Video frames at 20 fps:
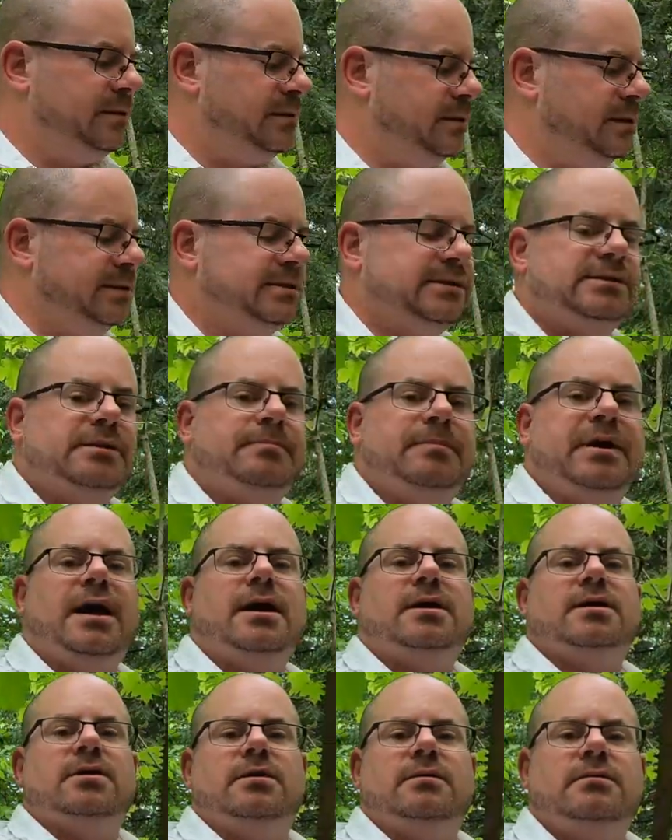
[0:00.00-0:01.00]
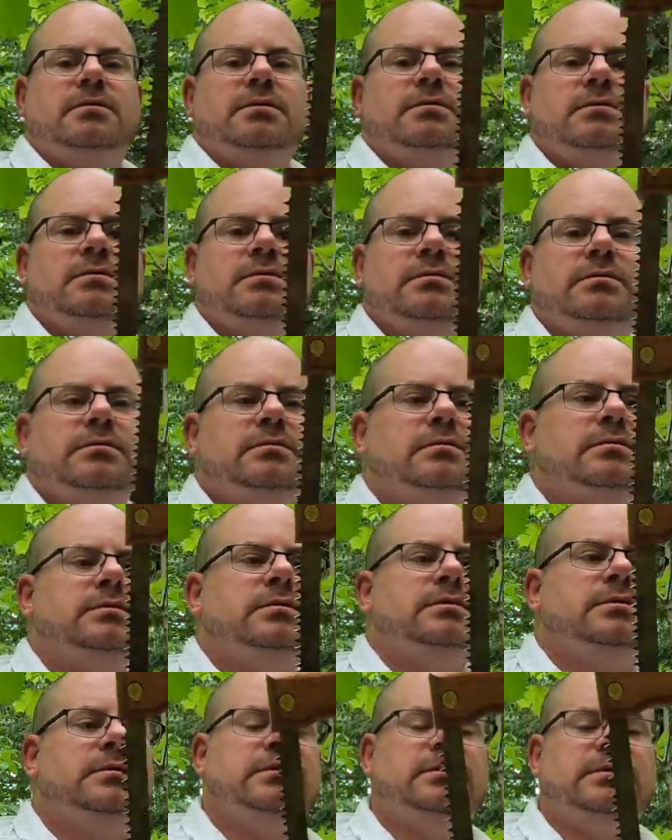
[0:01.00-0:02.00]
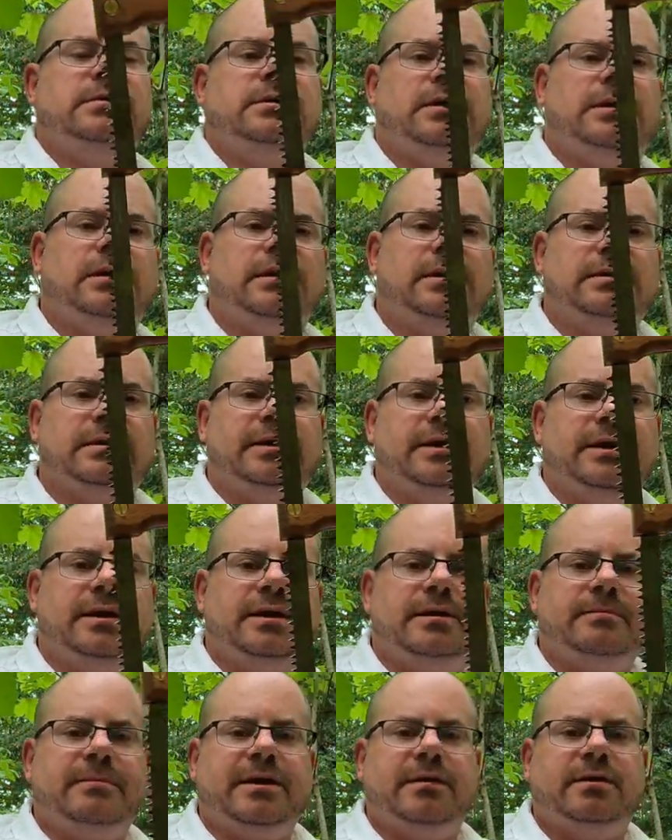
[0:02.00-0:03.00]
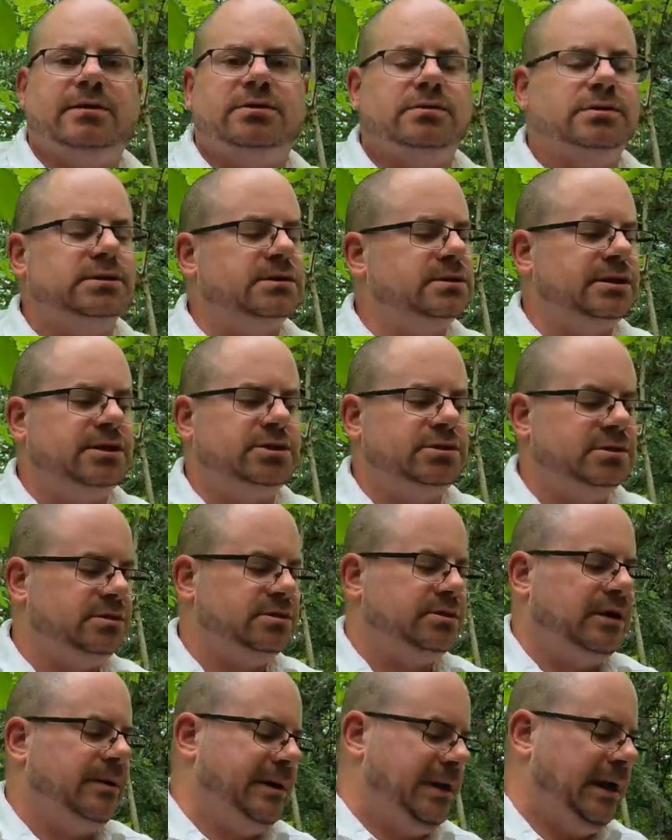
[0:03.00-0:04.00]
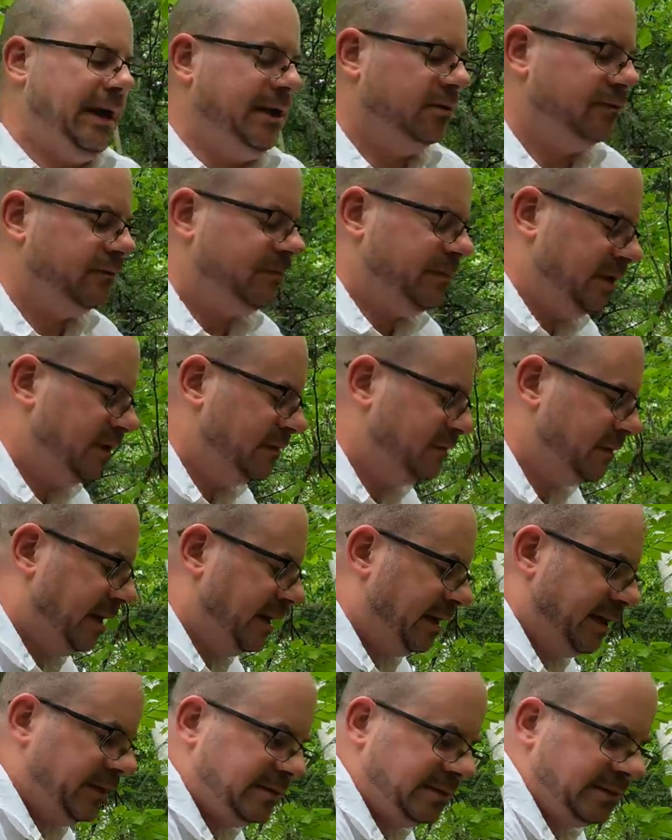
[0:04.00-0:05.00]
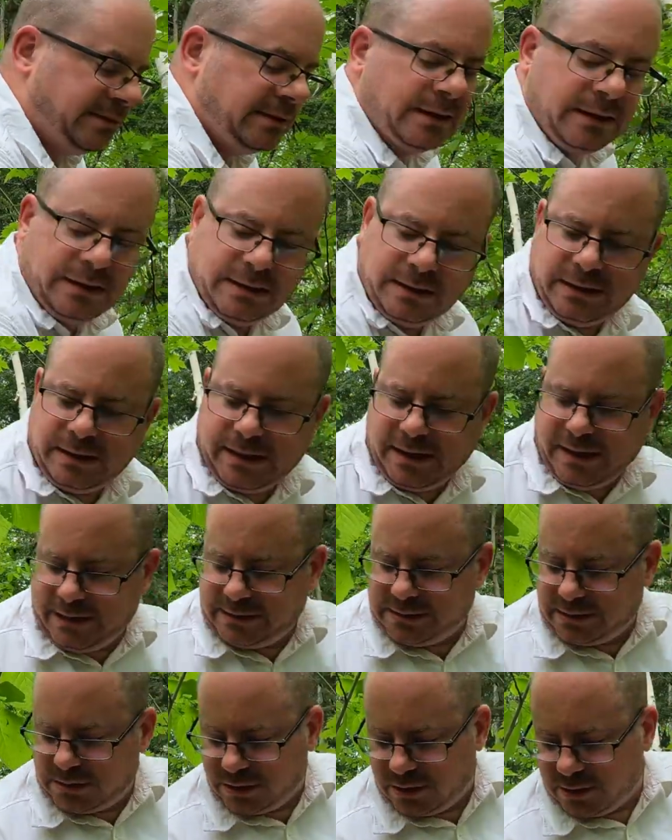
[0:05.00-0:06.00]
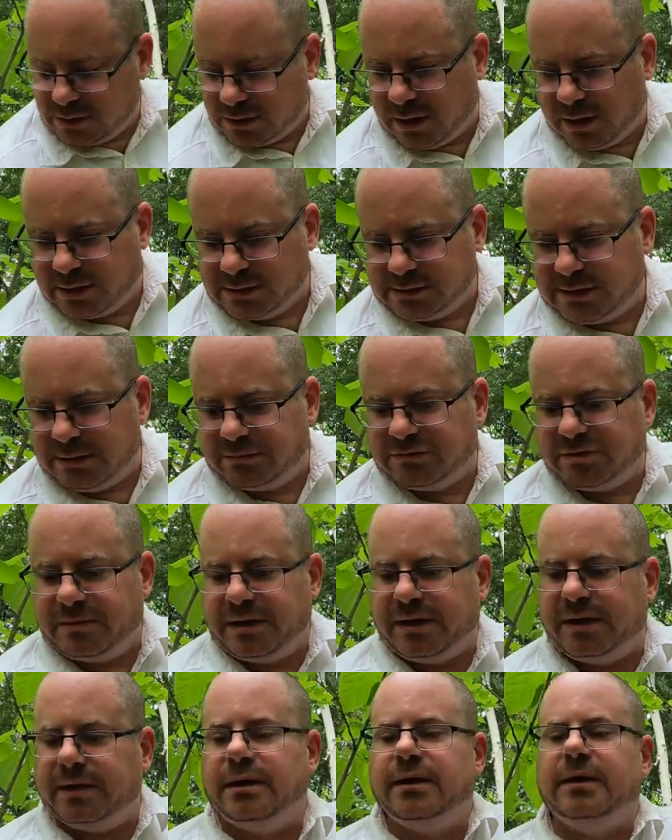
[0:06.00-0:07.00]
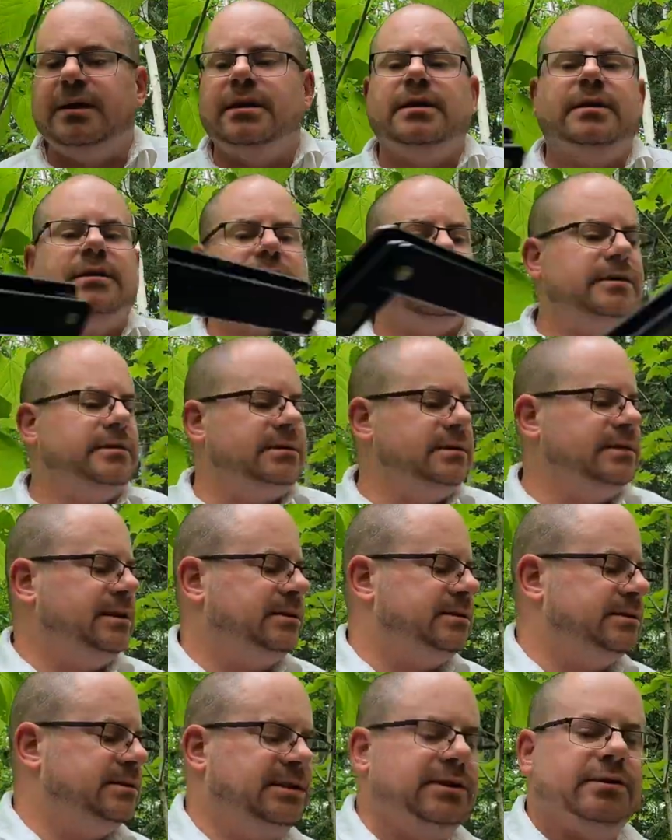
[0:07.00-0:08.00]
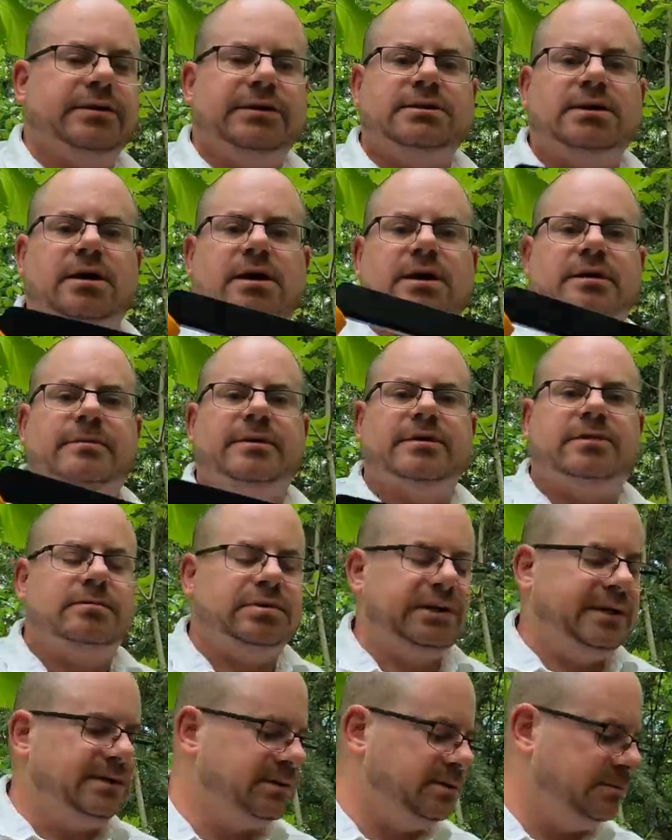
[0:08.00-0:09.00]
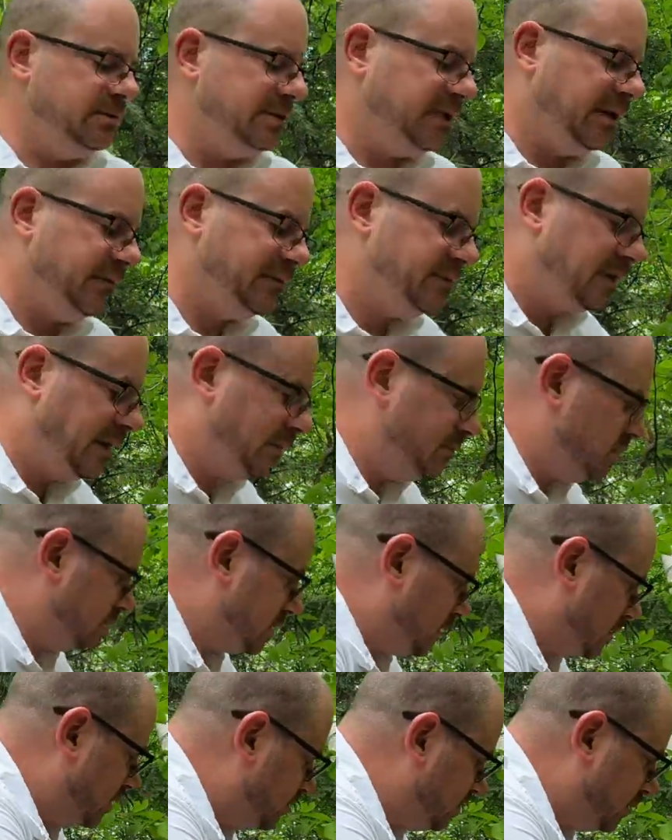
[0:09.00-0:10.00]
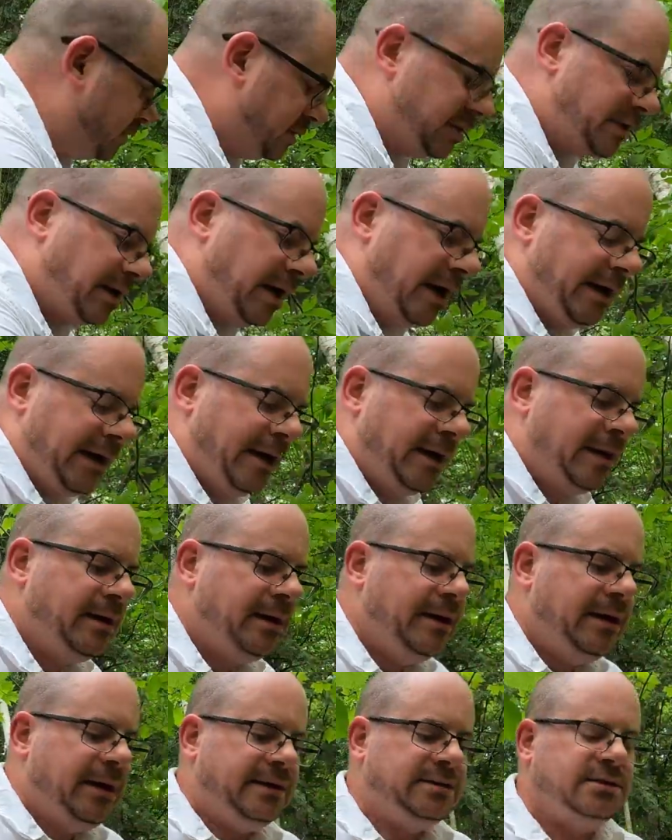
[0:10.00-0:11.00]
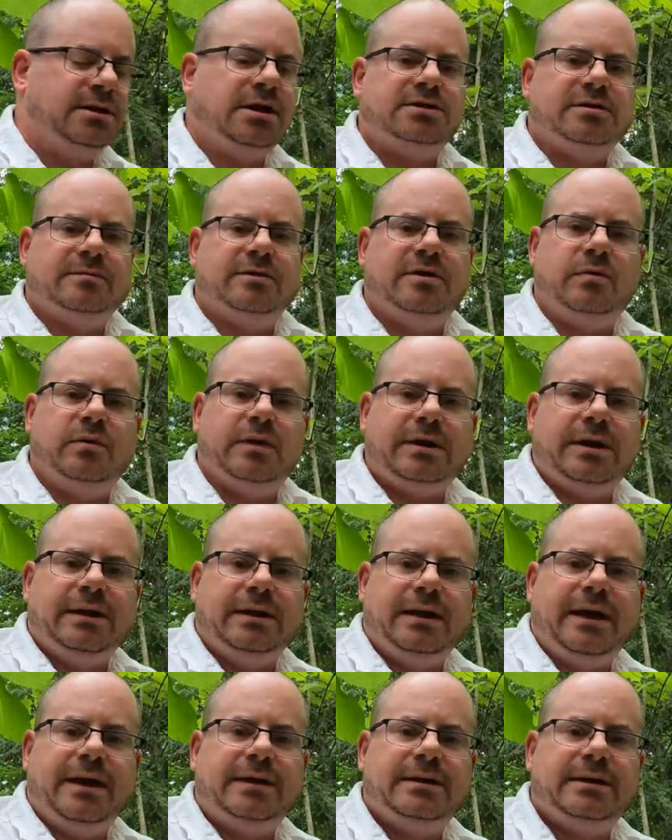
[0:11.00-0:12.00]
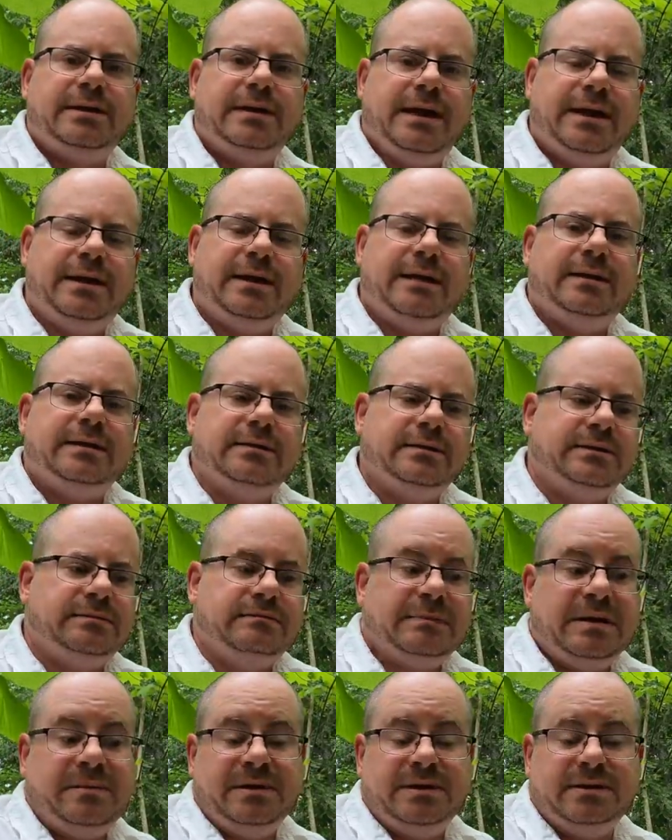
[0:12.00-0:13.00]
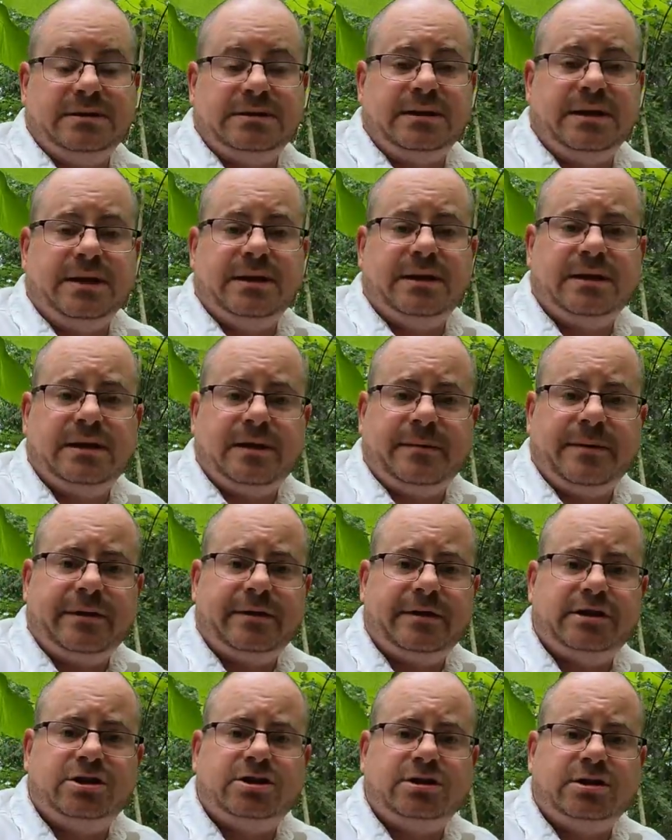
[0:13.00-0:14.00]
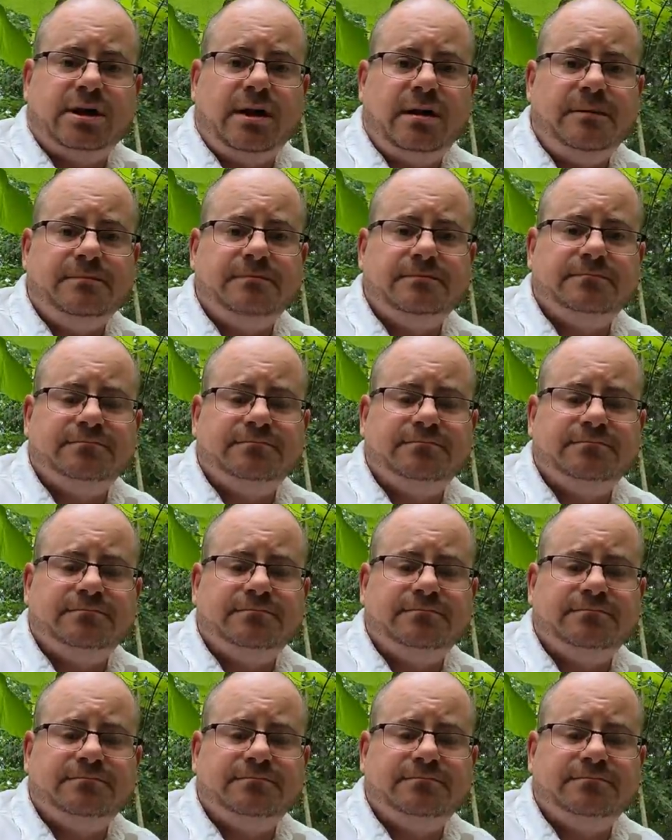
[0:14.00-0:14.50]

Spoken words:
This is a Baco on the Bear Outdoors Essentials. So, I mean, I don't believe that it's a good concept to be necessarily talking about the blades themselves. I'm just going to do a little cutting and talk to you about what I like and maybe dislike about each saw.